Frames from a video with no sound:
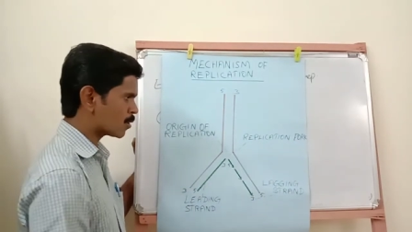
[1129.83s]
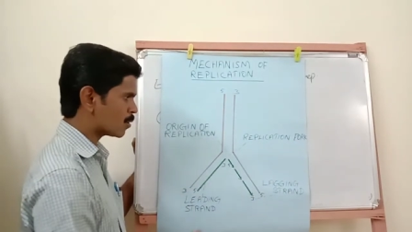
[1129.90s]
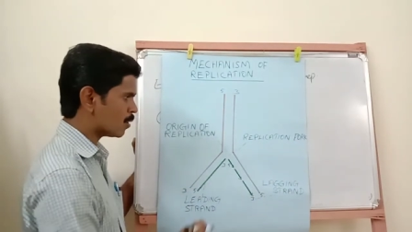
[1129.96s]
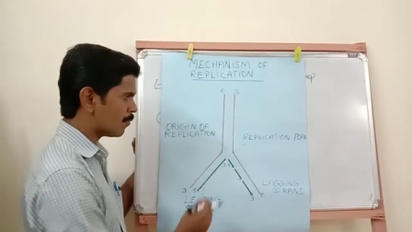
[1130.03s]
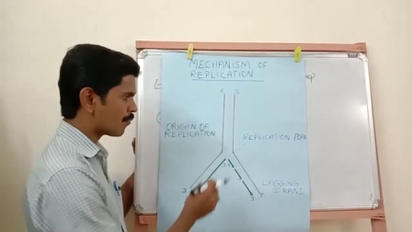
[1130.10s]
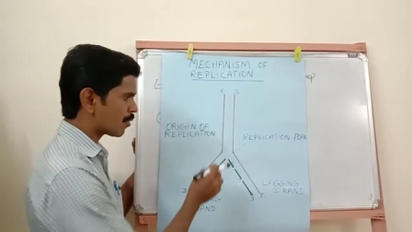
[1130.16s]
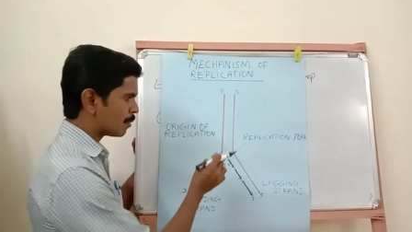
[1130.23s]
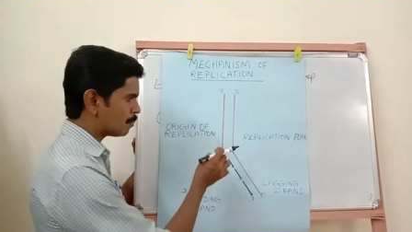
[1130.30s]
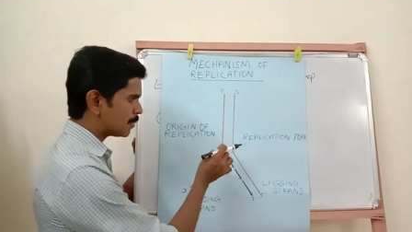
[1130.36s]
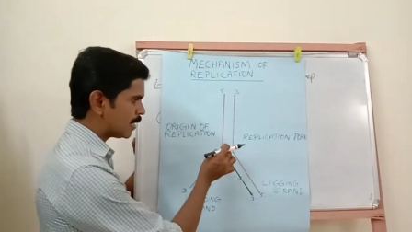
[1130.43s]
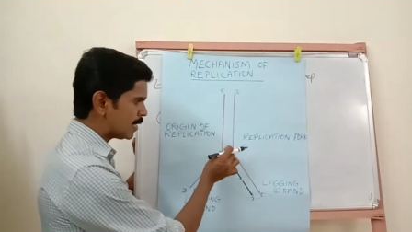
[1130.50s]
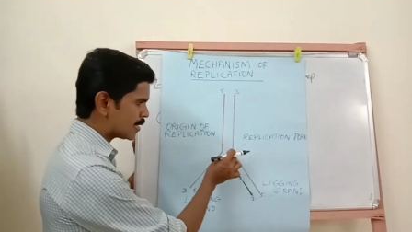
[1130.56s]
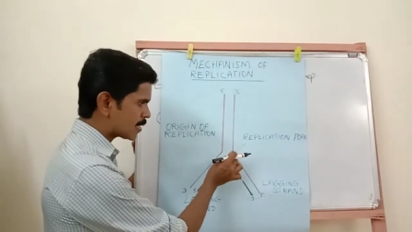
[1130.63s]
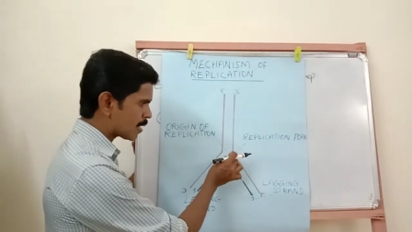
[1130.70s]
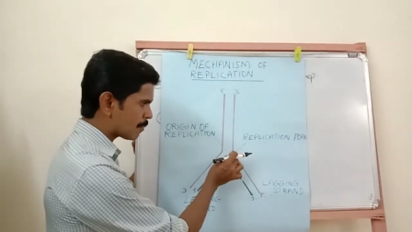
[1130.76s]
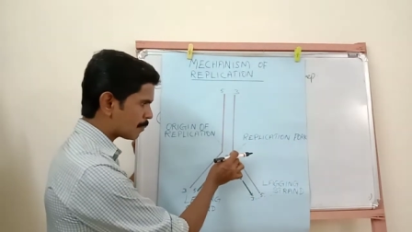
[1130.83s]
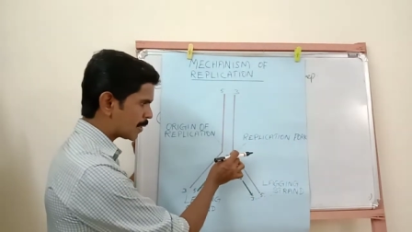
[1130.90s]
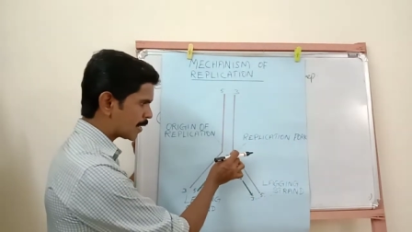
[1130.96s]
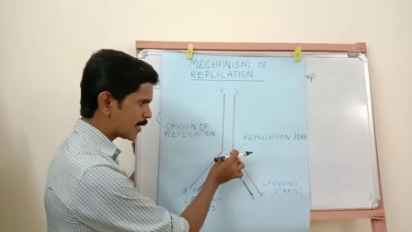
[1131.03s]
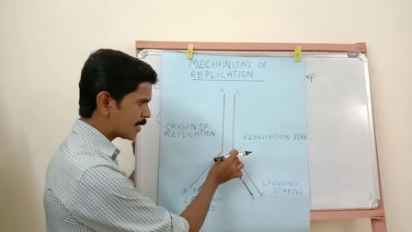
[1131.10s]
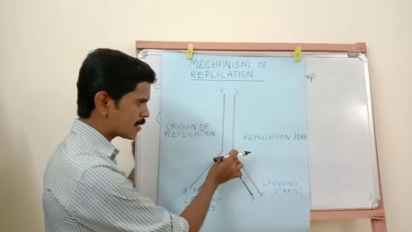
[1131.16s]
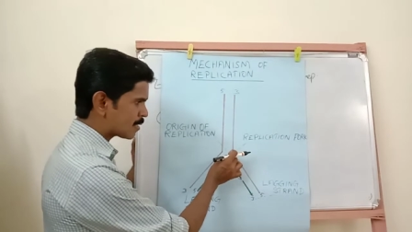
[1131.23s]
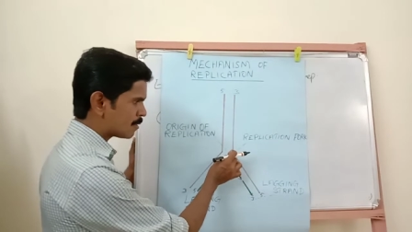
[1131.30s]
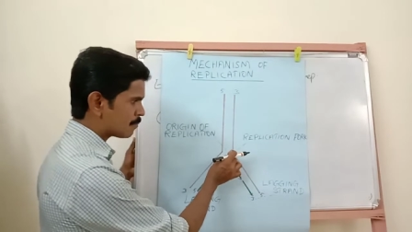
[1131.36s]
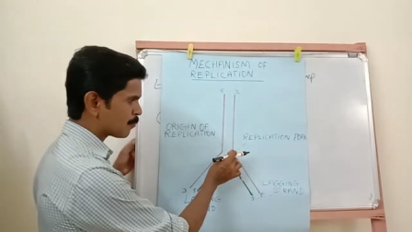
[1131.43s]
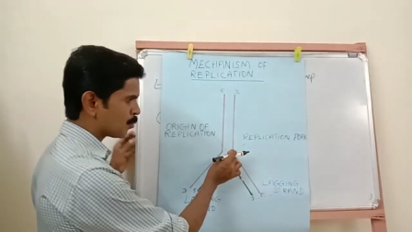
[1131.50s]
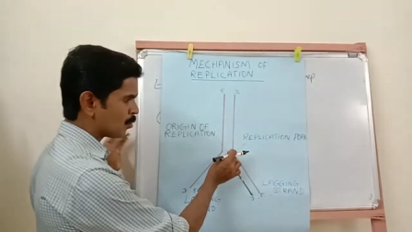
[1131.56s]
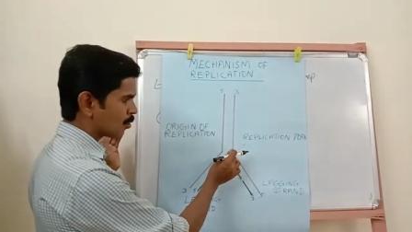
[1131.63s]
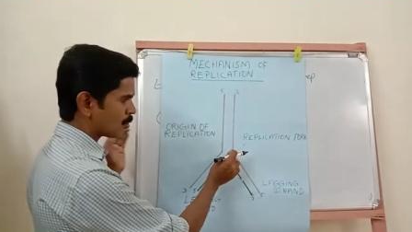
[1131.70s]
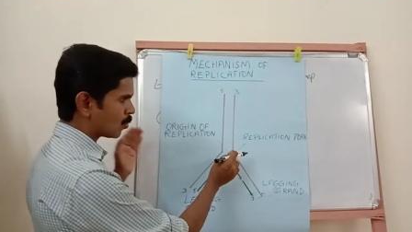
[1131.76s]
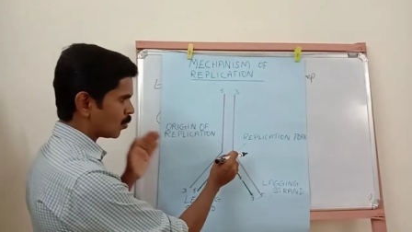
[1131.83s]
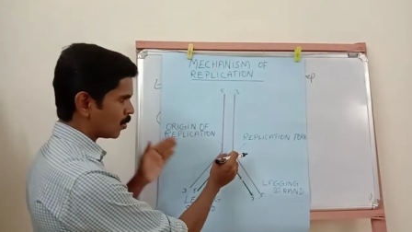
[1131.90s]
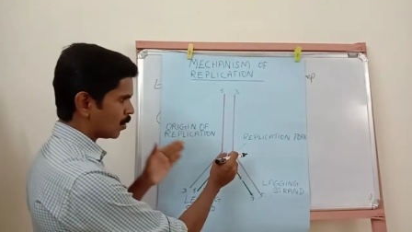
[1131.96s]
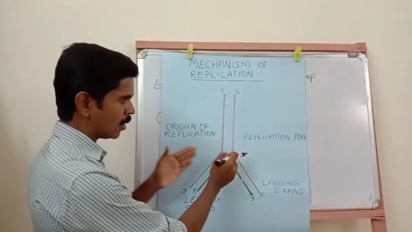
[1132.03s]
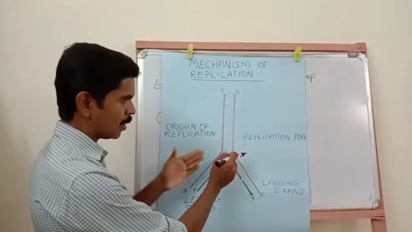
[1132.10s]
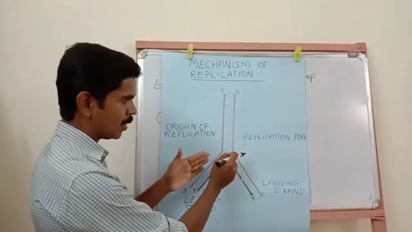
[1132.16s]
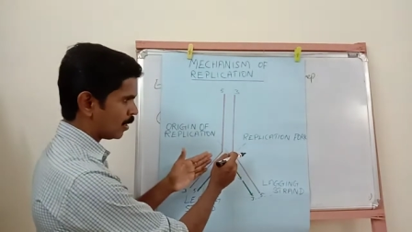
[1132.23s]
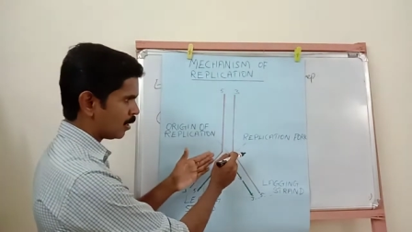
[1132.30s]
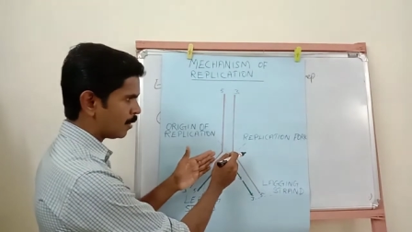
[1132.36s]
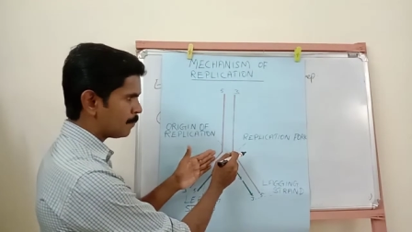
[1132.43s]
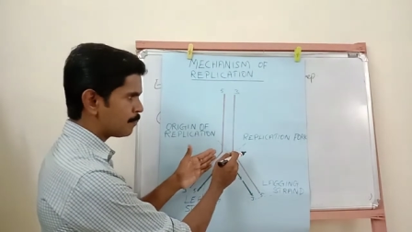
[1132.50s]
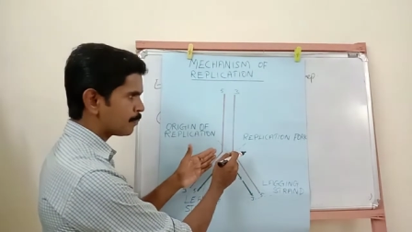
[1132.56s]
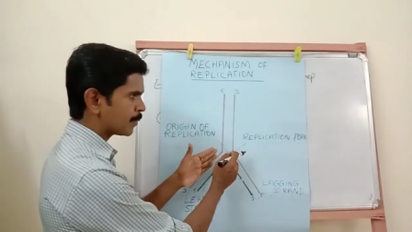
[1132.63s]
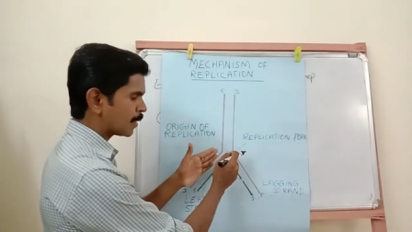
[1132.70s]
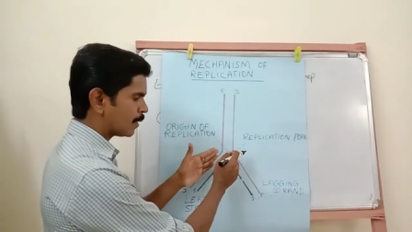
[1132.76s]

So from this replication fork only,